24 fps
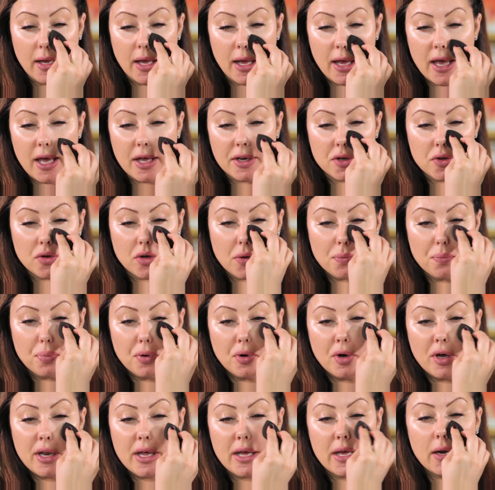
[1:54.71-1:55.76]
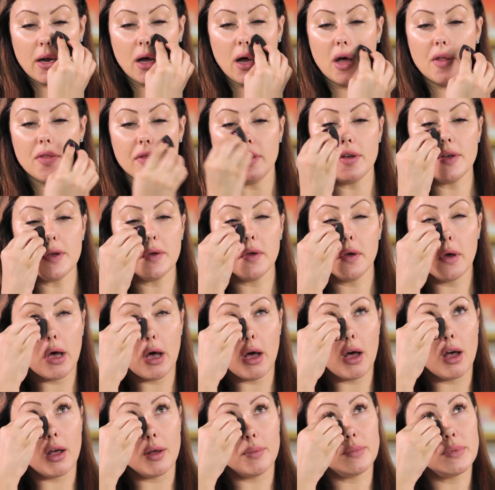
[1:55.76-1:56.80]
and you can put it on the
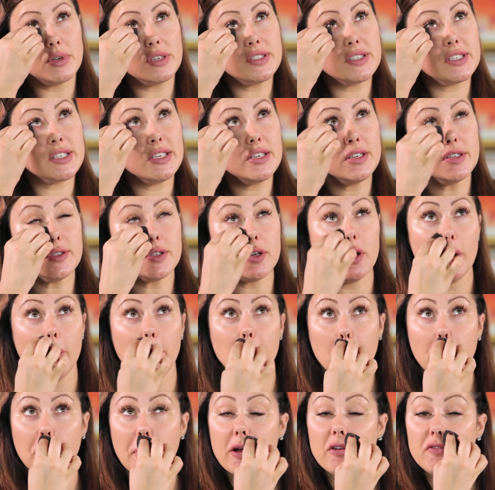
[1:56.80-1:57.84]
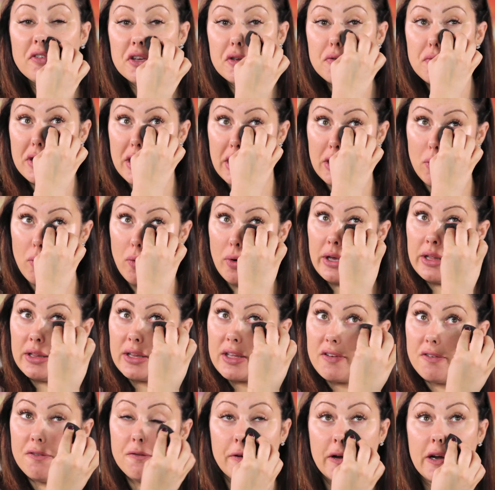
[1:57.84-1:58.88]
um, T-zone or wherever you get
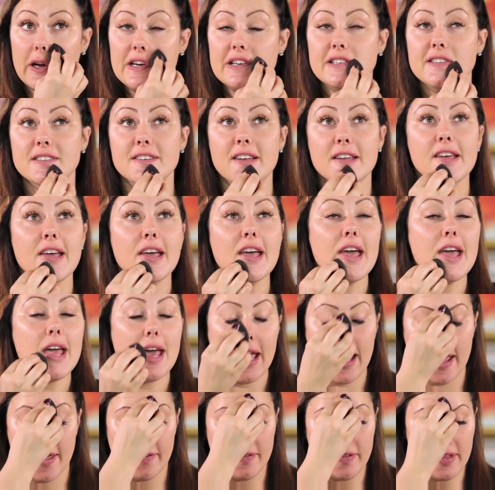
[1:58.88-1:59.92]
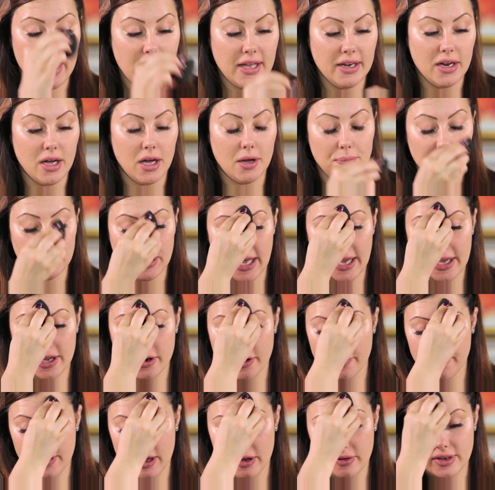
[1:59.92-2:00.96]
oily first, and then apply
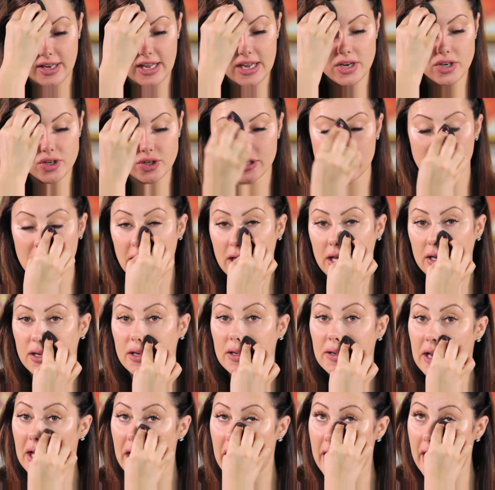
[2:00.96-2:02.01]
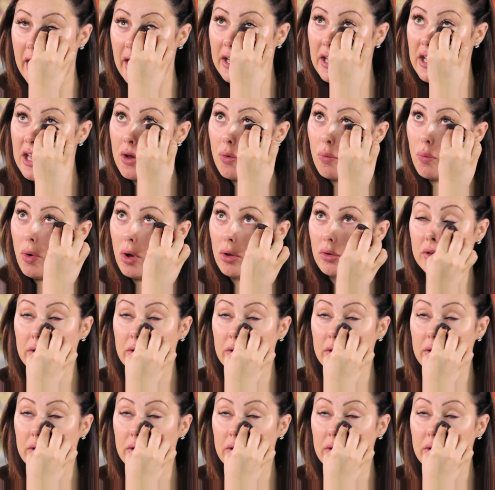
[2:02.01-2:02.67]
your foundation and it won't